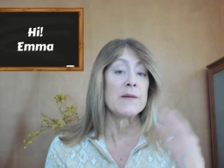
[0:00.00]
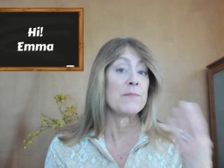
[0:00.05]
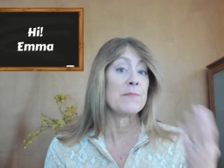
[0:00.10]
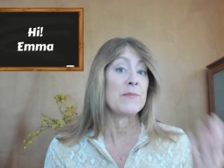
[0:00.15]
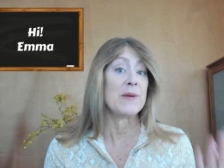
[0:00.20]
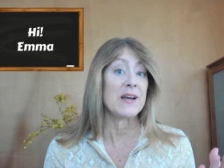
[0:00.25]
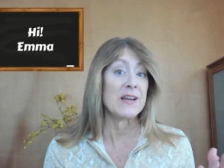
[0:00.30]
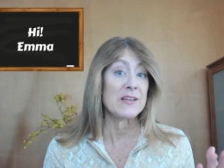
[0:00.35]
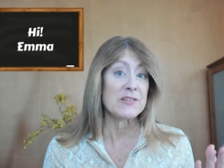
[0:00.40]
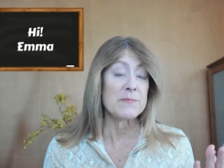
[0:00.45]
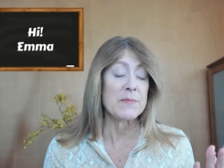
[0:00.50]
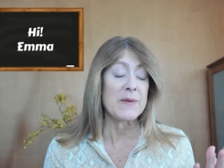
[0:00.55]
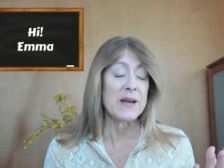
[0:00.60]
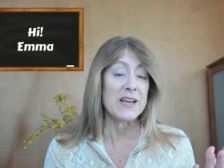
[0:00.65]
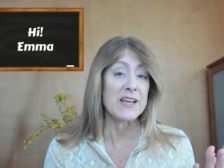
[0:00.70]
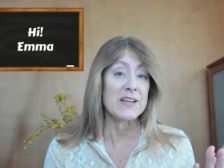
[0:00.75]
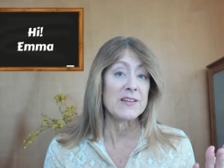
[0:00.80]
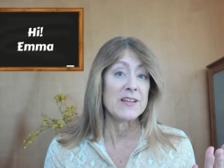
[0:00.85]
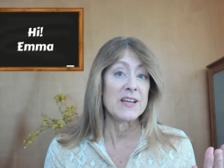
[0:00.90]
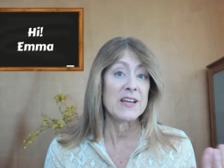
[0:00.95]
because
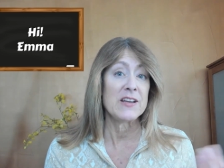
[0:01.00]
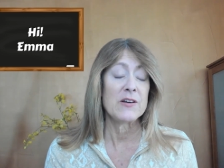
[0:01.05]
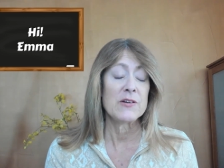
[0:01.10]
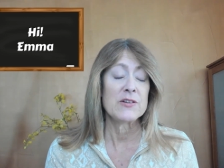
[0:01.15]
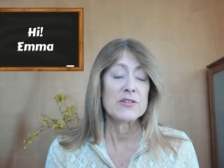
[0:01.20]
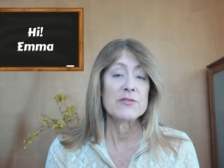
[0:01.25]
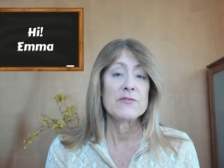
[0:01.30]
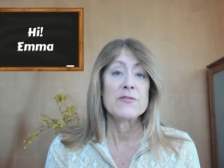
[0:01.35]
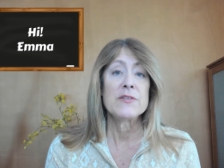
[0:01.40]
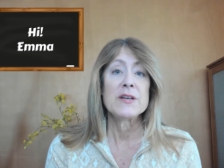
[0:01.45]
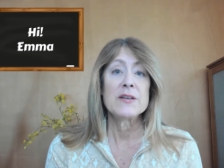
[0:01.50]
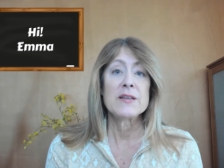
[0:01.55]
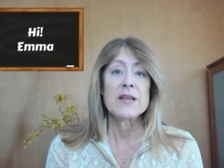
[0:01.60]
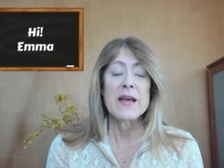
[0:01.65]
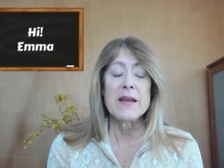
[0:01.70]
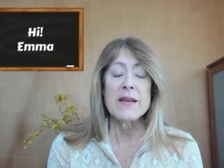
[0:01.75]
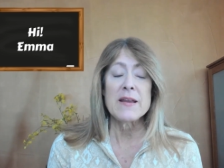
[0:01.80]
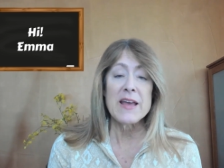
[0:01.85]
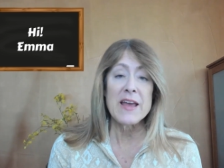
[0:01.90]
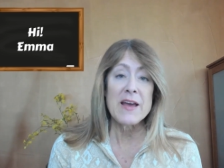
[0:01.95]
many leaders feel
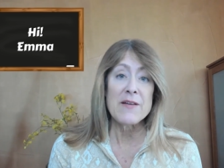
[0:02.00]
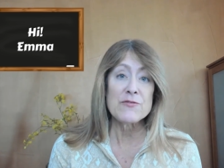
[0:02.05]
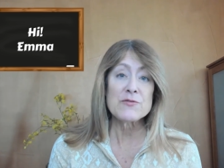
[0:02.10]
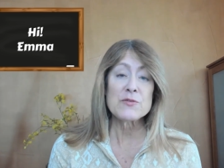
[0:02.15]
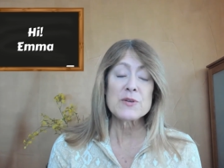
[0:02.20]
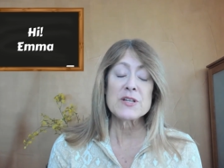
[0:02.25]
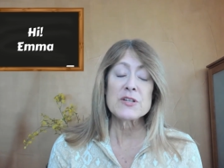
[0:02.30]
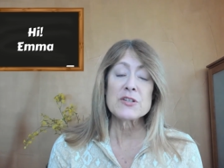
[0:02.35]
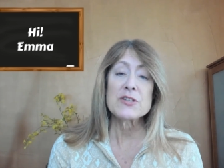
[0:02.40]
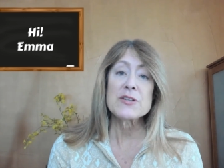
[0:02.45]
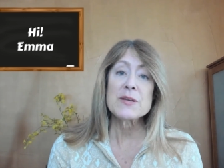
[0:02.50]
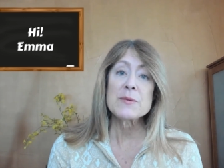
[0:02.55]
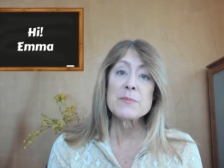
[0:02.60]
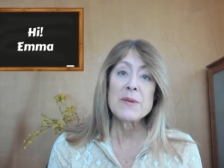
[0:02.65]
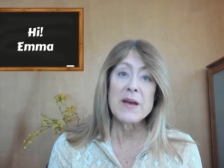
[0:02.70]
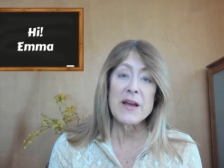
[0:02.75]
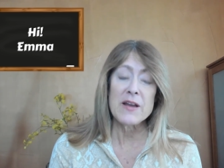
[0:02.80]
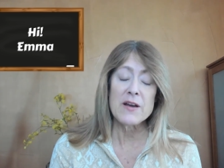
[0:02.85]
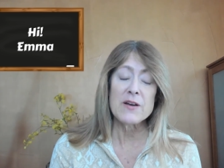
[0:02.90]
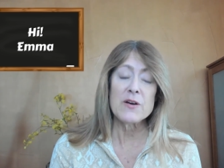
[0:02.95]
like they have reached the
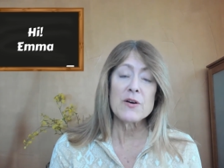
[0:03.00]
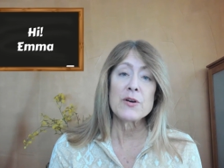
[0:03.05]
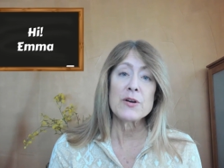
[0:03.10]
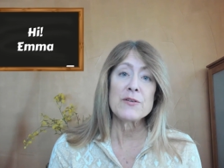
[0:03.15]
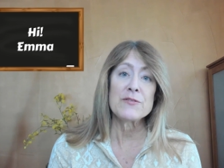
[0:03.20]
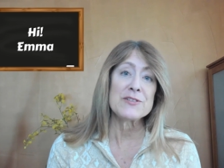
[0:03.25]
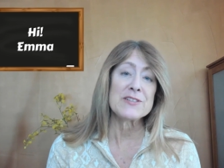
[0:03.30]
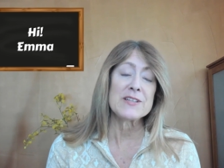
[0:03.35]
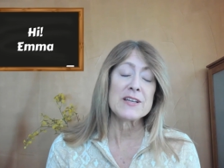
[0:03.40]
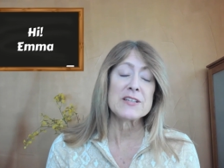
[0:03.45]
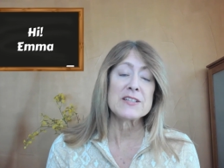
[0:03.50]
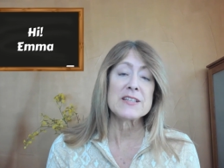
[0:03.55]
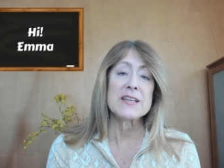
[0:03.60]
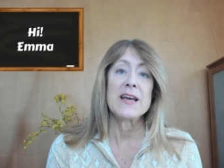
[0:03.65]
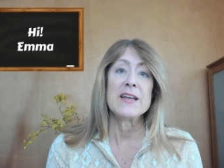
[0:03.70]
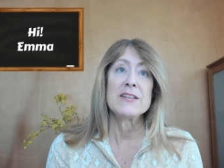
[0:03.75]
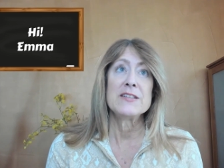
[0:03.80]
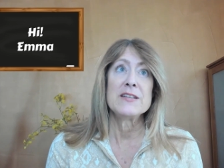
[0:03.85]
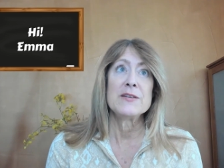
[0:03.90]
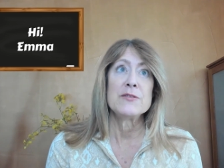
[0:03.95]
pinnacle of
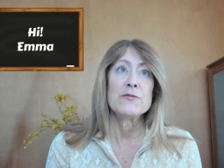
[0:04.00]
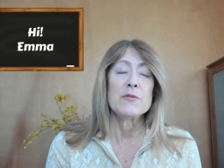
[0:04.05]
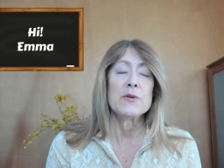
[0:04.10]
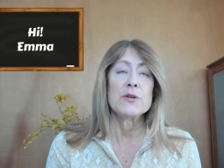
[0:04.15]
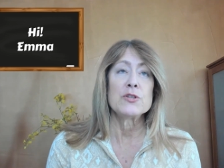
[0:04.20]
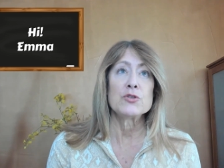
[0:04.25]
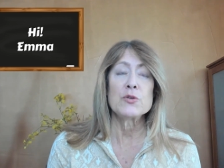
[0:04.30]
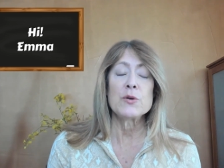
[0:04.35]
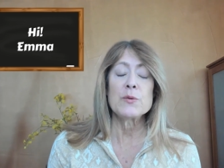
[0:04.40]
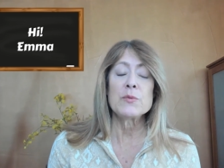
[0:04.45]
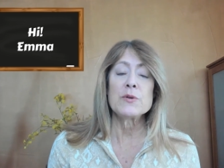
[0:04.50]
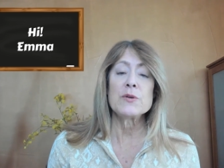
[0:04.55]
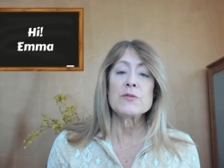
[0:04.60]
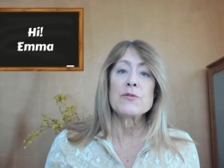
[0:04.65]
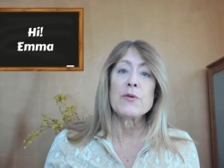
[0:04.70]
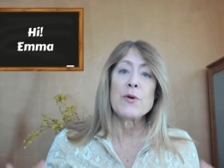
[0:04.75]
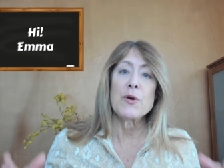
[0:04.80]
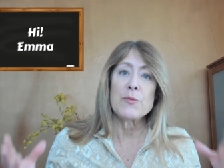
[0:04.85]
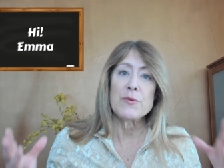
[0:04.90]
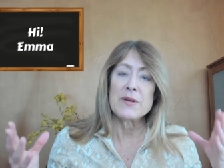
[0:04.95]
success in virtual
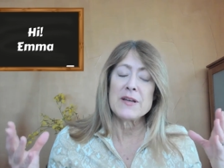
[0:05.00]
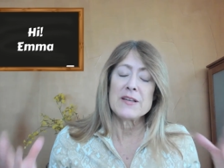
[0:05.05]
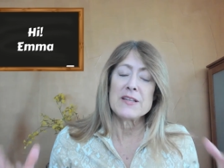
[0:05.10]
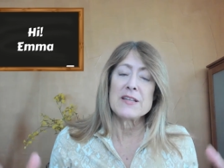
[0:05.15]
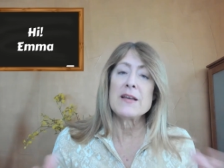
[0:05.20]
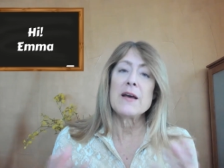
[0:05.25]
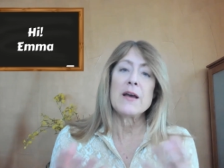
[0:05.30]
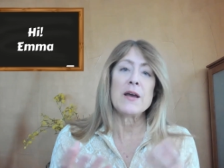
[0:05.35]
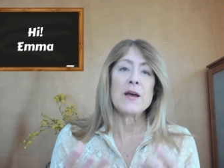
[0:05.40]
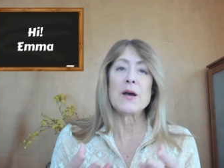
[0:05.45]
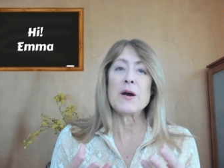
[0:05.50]
performance,